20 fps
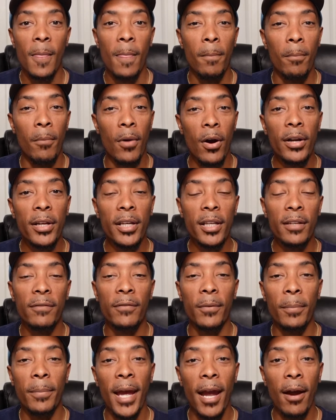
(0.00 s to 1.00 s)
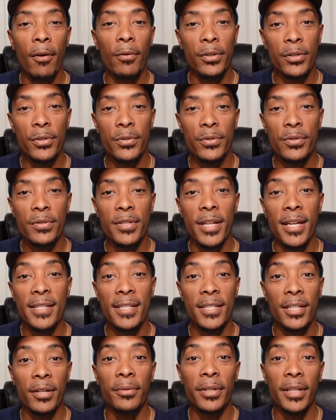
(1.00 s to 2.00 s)
marketed for power users that
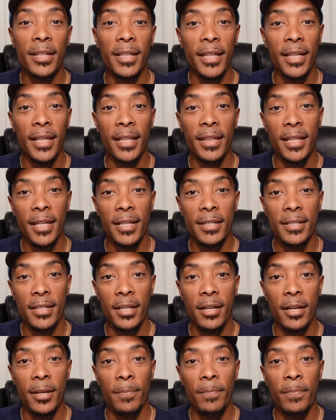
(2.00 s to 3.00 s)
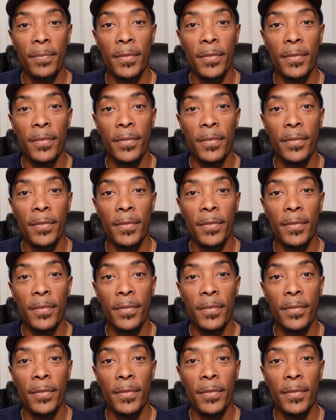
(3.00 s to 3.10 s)
still need to get things done.